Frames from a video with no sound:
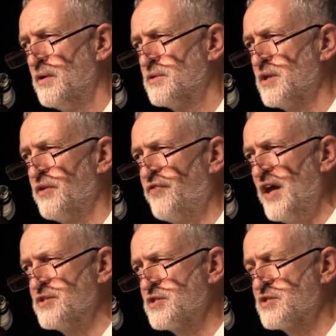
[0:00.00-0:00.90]
to
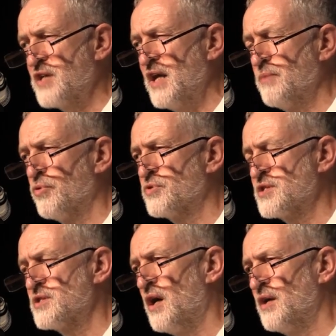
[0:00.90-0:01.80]
defend sustainable
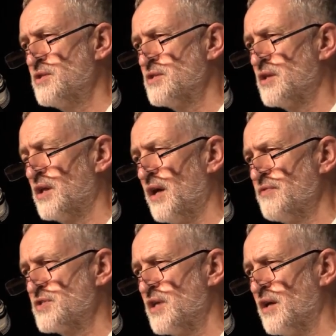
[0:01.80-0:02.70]
societies and
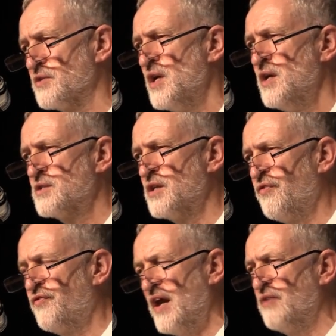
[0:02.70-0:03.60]
lifestyles, to
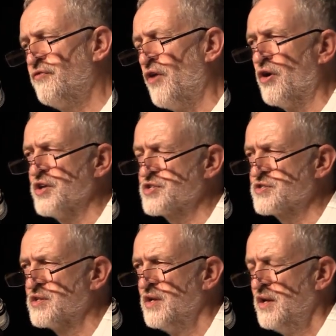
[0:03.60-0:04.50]
defend
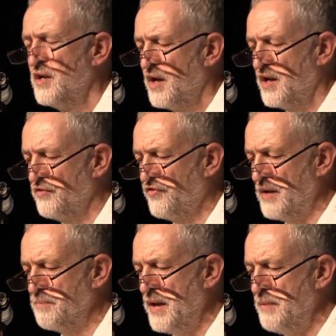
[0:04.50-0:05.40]
forests and
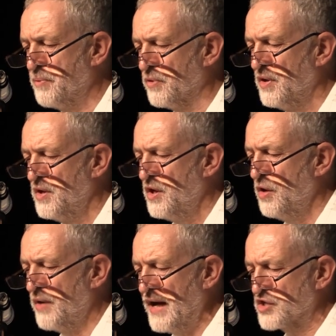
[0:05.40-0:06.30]
defend people
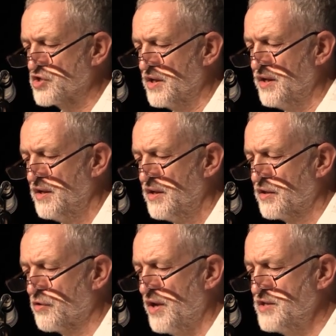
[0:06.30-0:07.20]
who are actually the
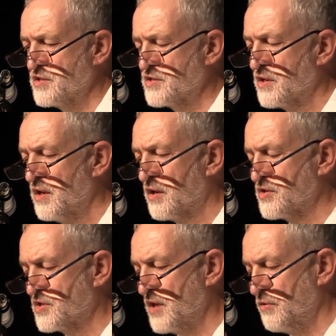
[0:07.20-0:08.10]
greatest
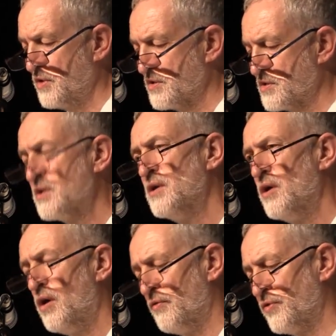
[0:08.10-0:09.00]
custodians
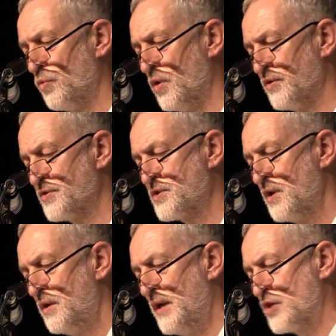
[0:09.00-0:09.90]
of the world's
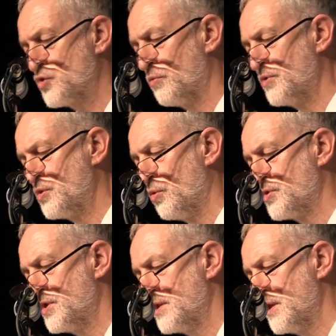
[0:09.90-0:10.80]
natural
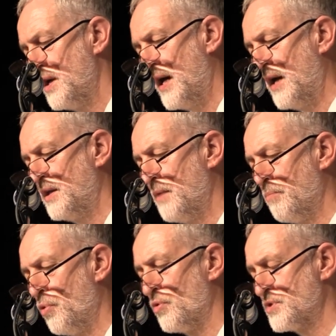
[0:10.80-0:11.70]
resources and the
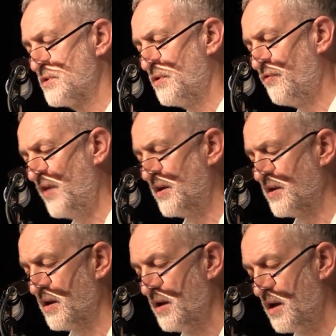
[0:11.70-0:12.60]
importance of
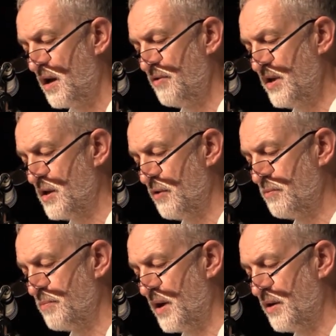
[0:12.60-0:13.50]
defending our eco
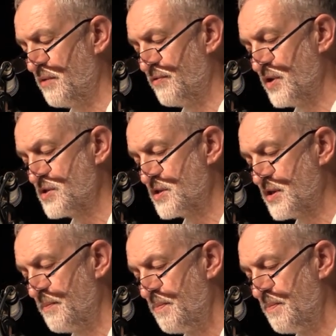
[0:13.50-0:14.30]
and biodiversity.